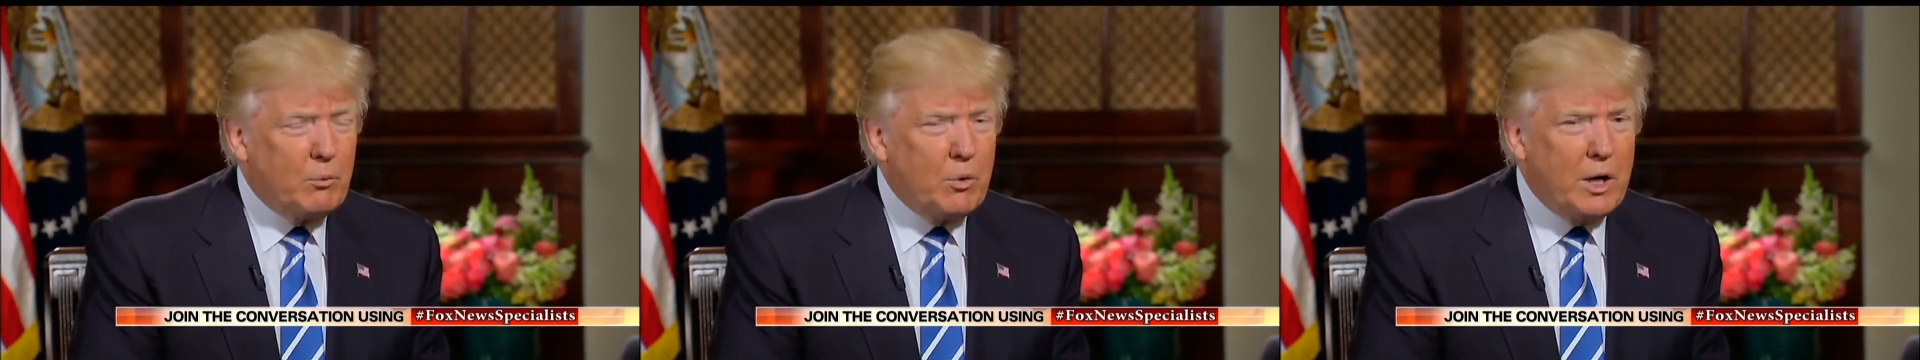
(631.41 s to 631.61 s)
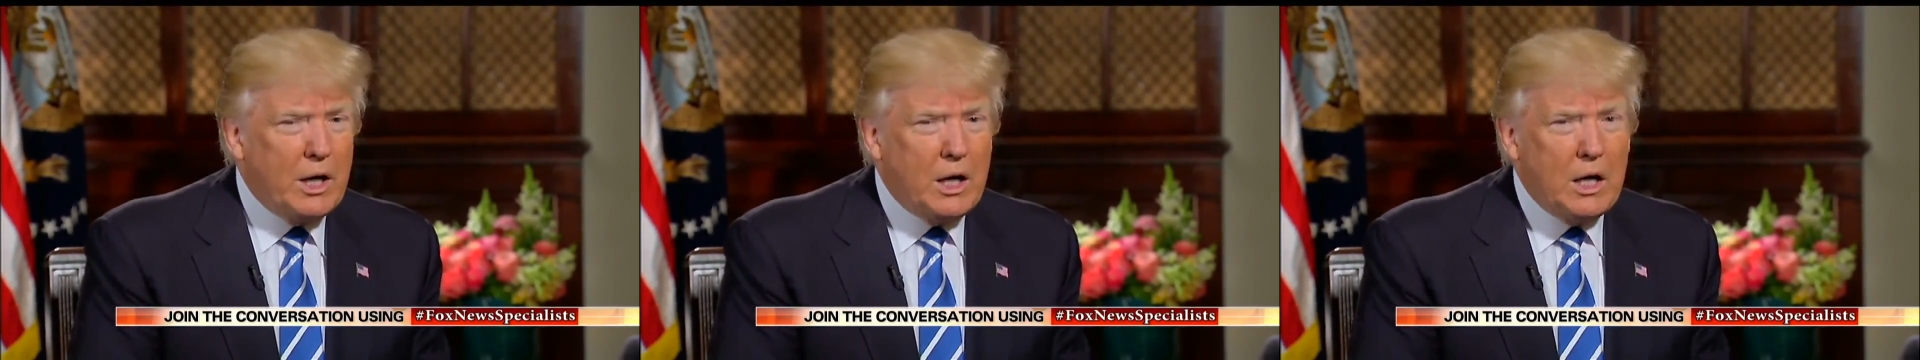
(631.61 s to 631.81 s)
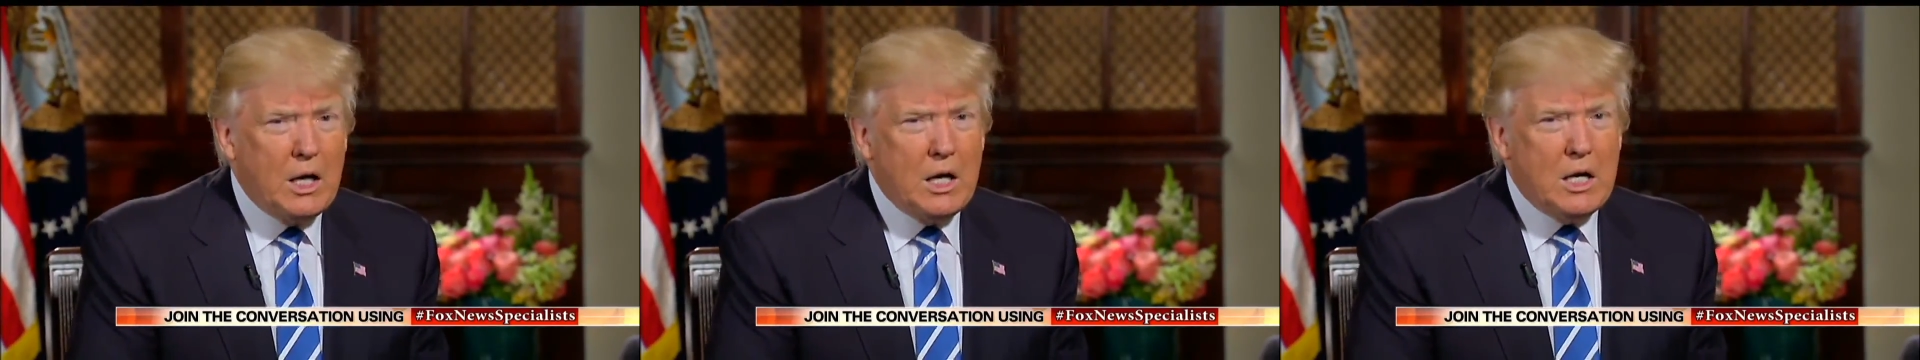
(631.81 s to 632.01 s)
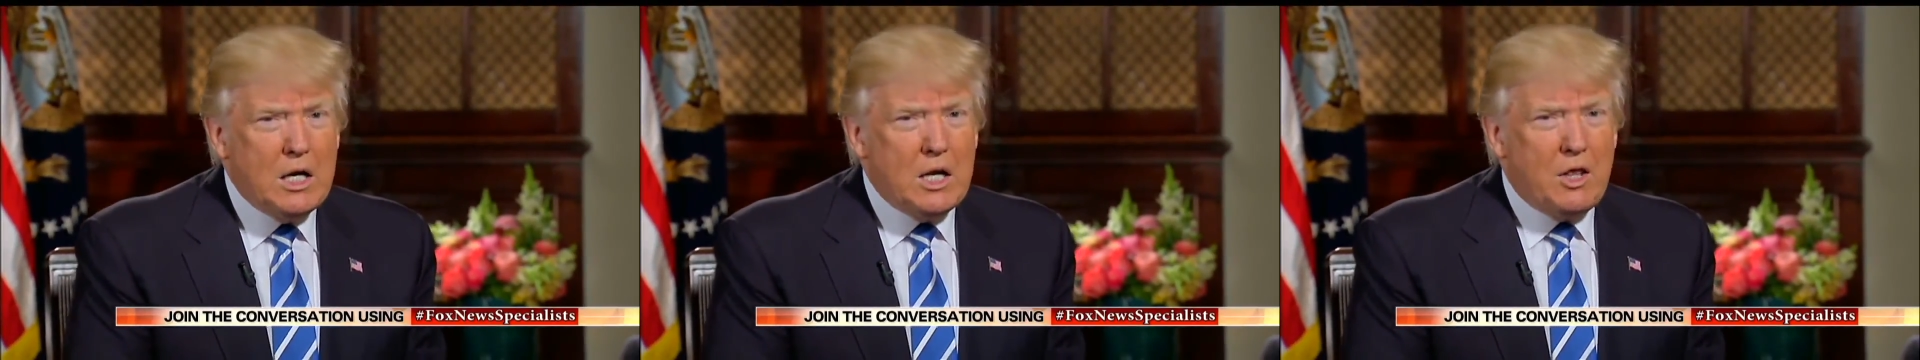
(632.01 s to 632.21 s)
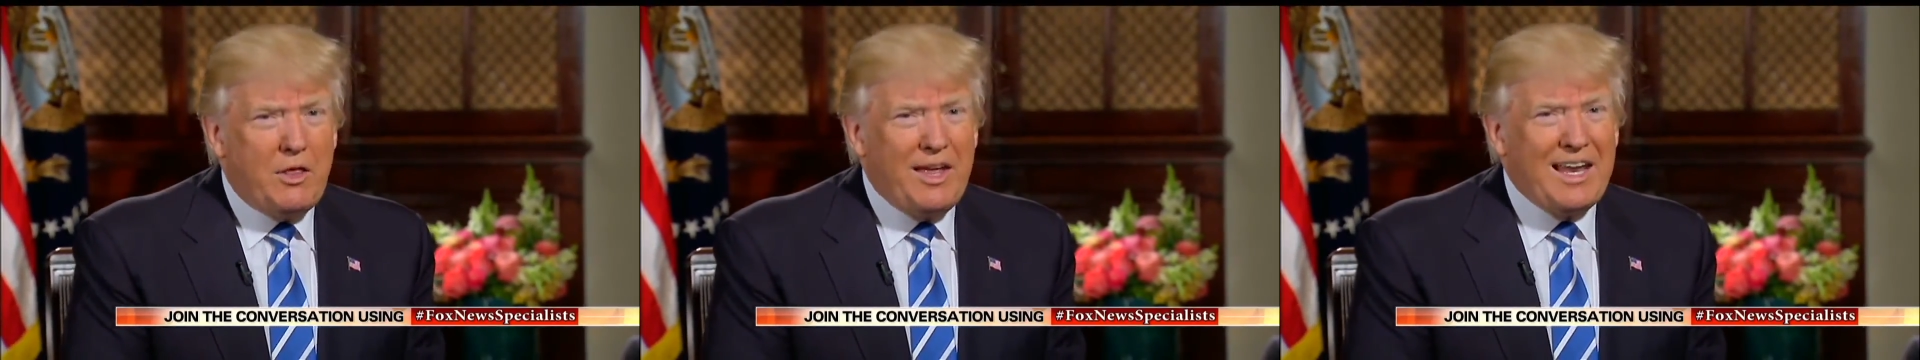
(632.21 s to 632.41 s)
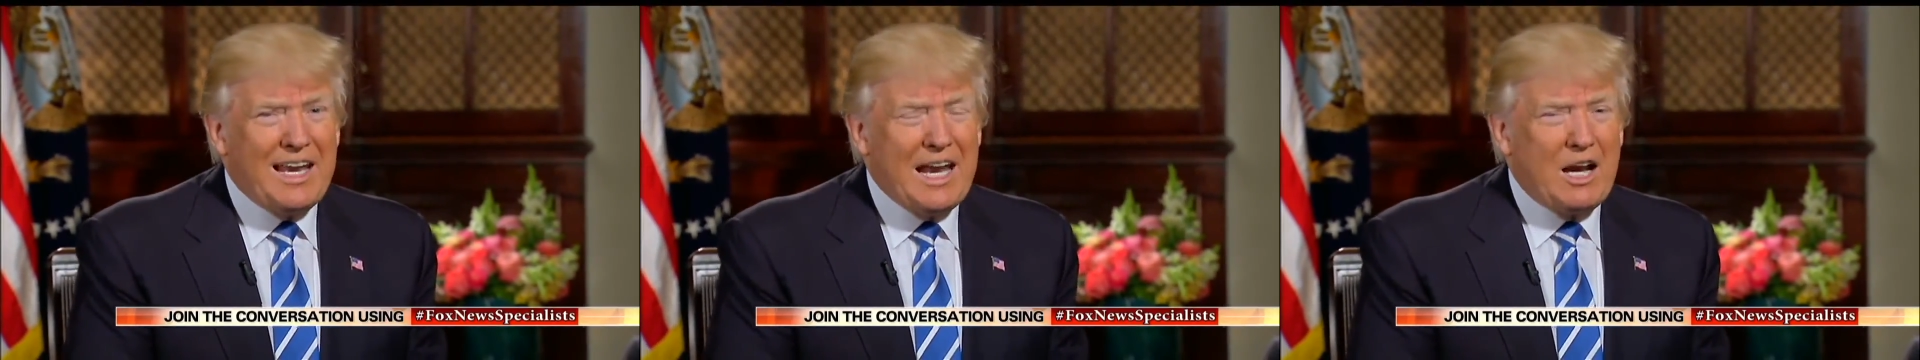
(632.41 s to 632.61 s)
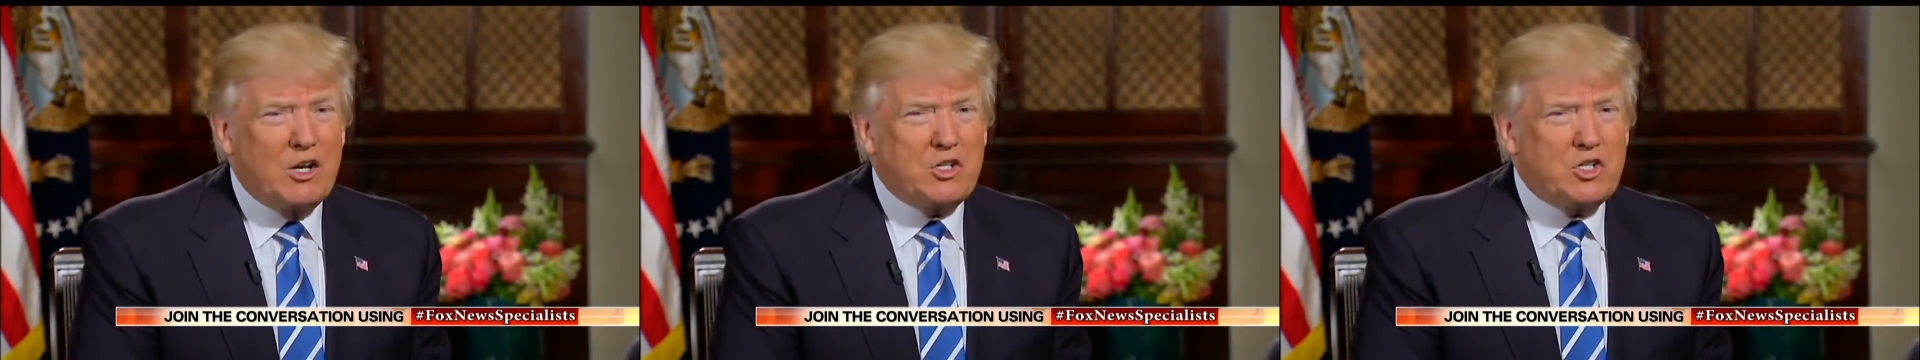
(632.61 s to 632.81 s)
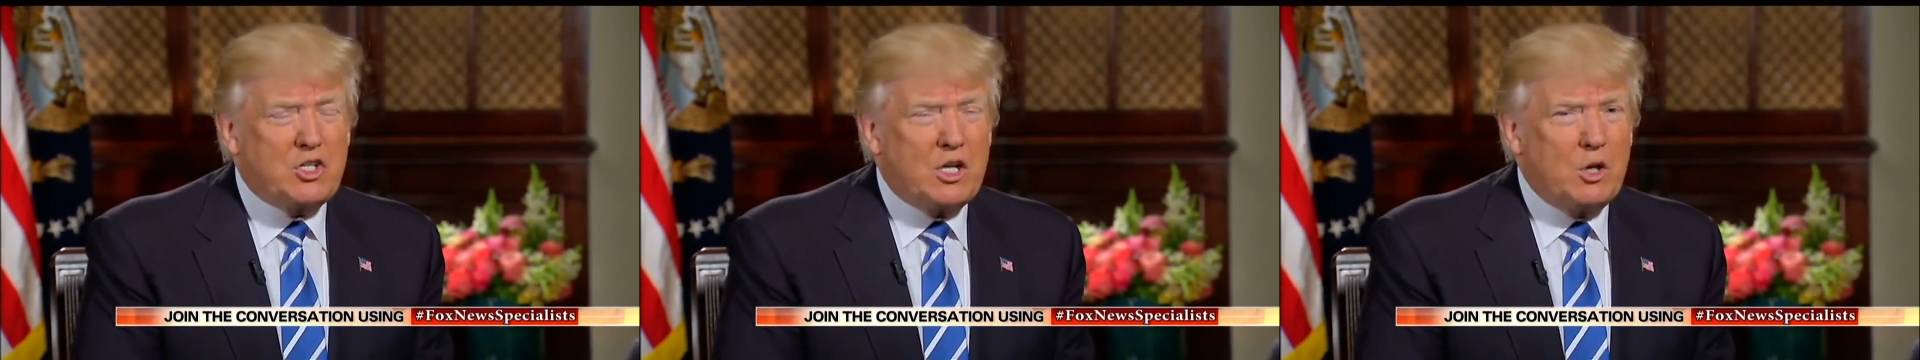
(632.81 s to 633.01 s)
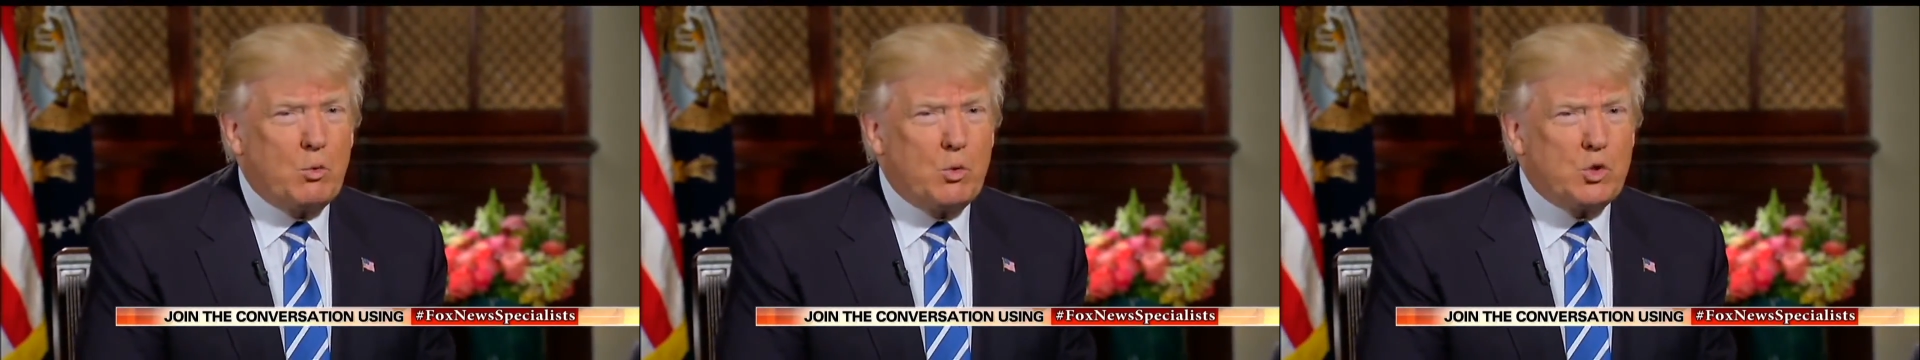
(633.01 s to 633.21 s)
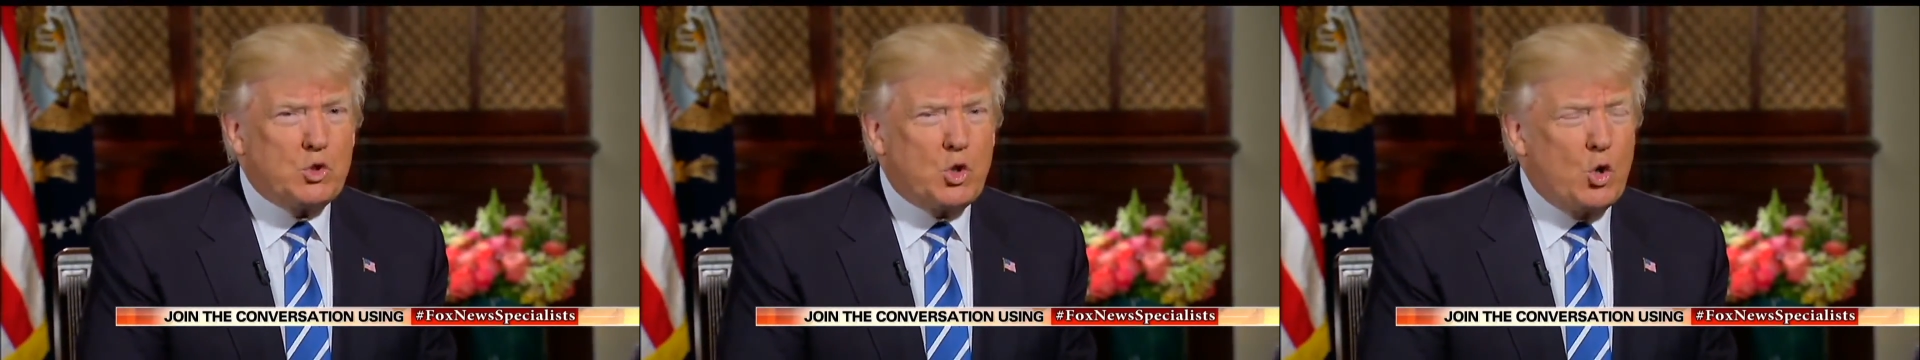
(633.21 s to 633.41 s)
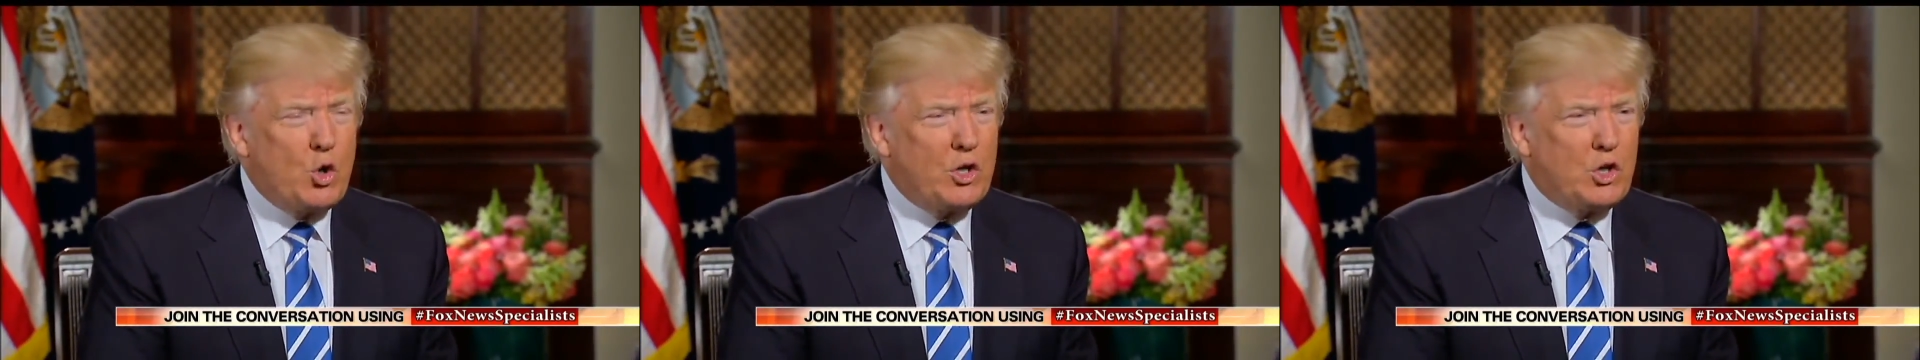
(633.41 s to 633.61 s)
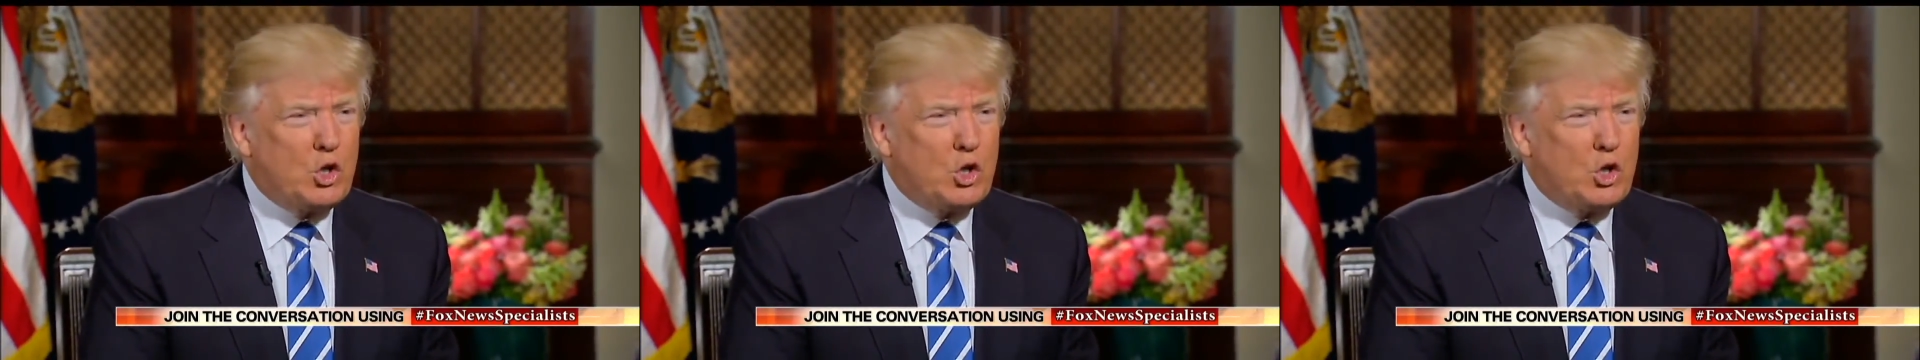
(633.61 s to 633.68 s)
When they announced they were going